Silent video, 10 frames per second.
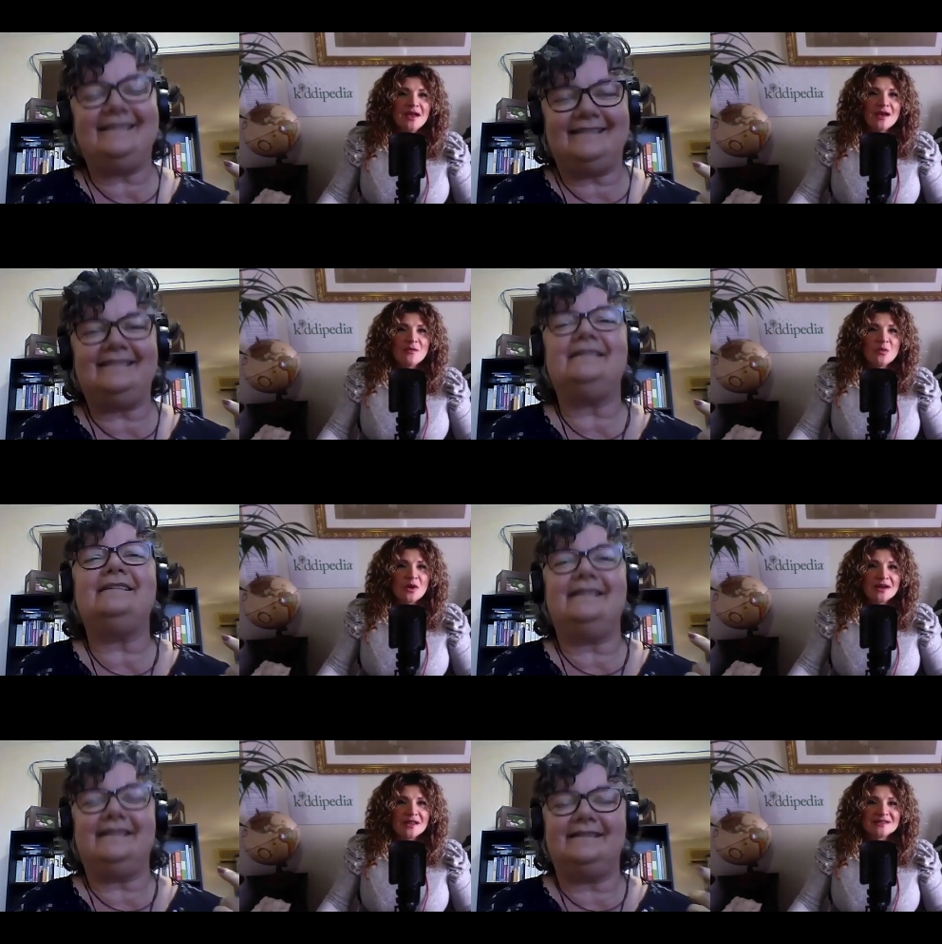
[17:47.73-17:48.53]
Speaker 1: And
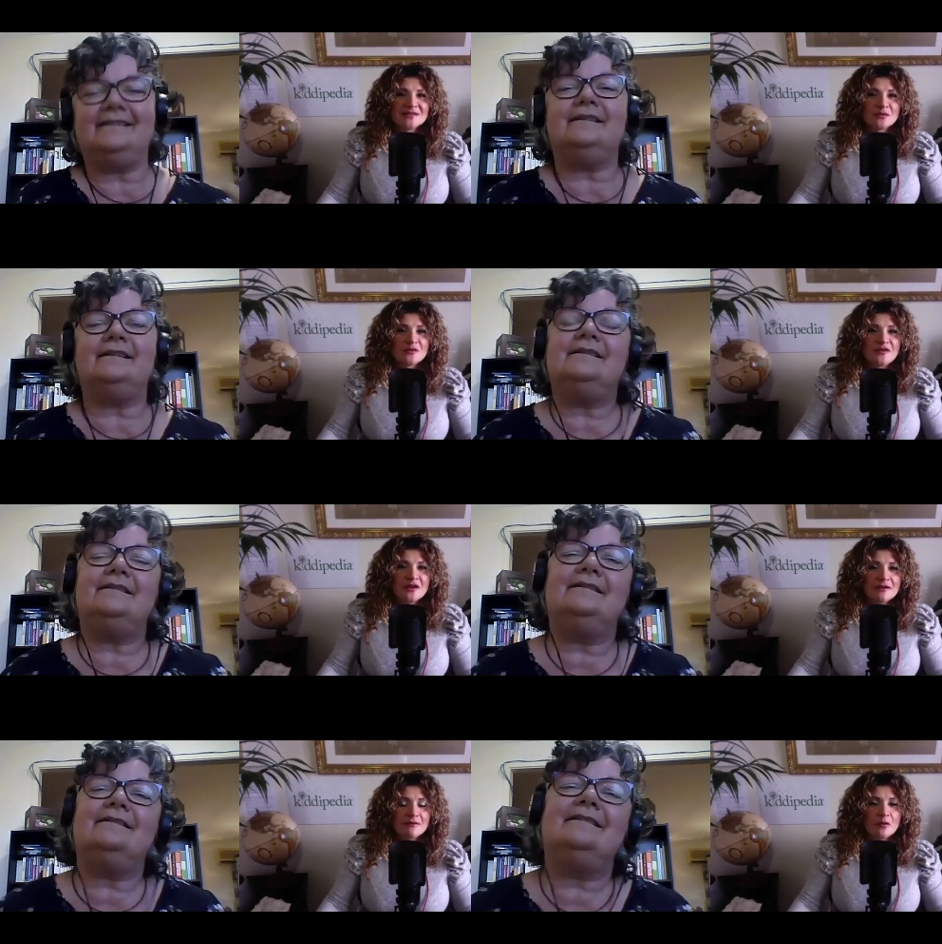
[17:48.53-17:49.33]
what is
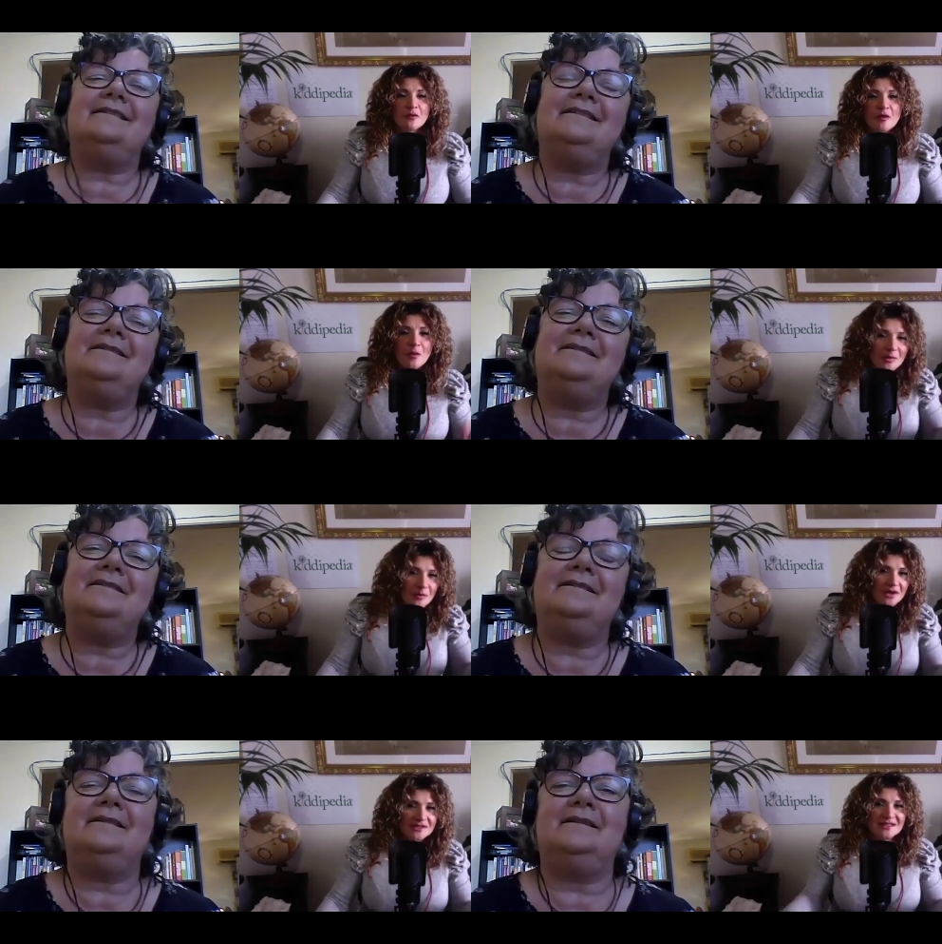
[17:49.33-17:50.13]
for for one
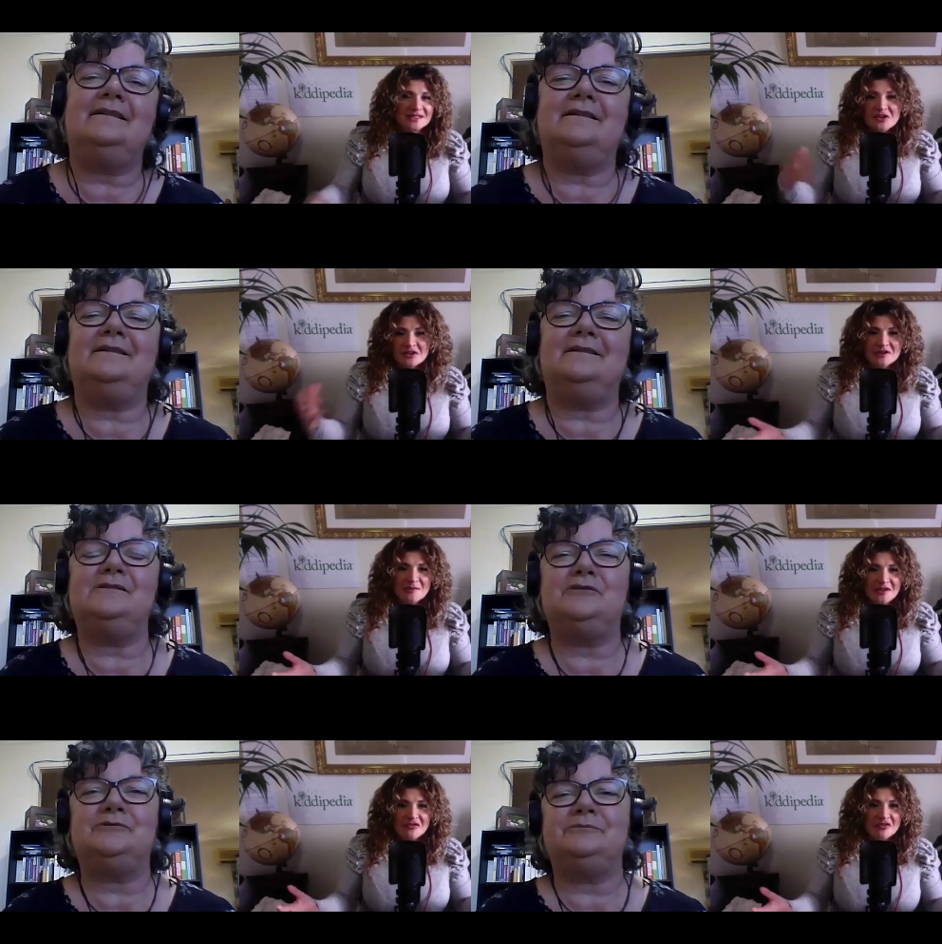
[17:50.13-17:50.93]
person is not going to
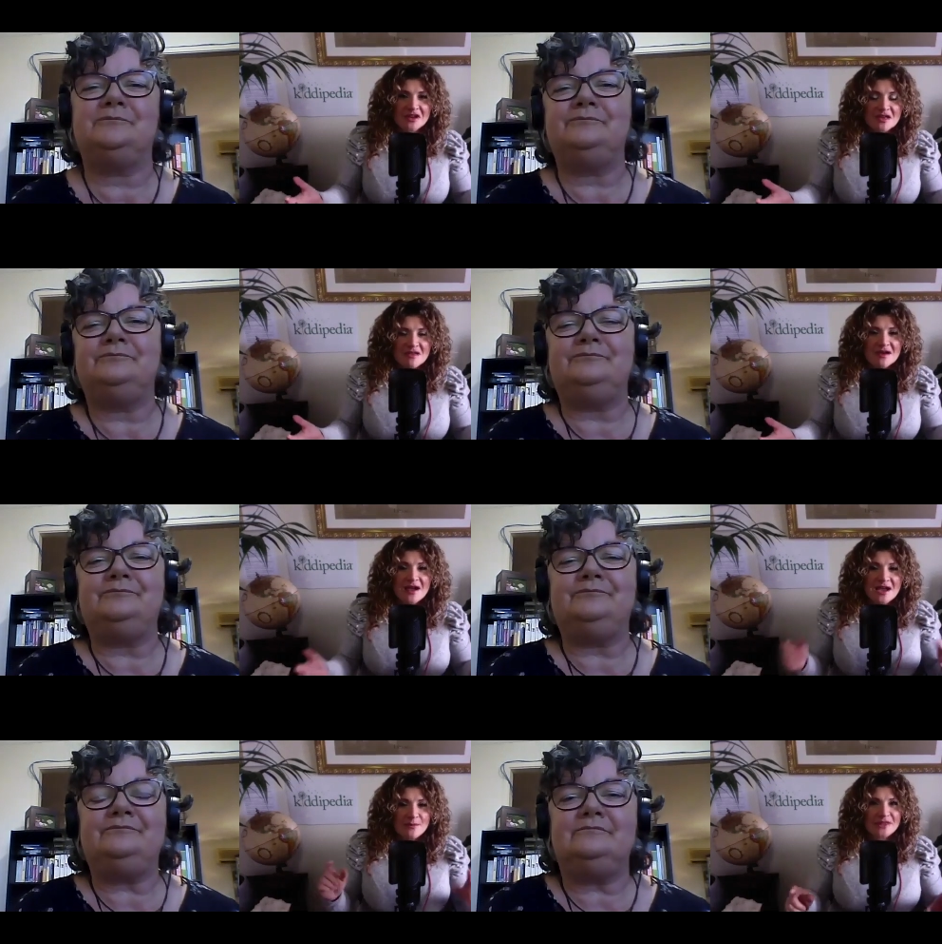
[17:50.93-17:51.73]
be for another.
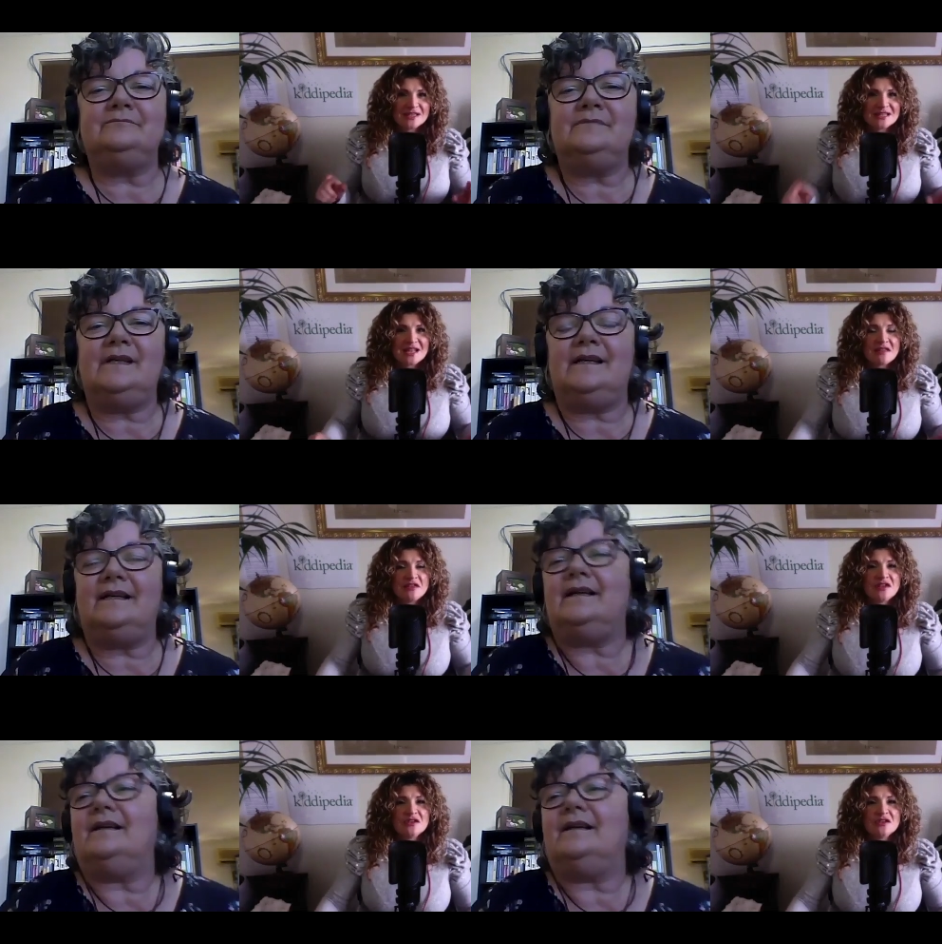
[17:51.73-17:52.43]
But there's another thing you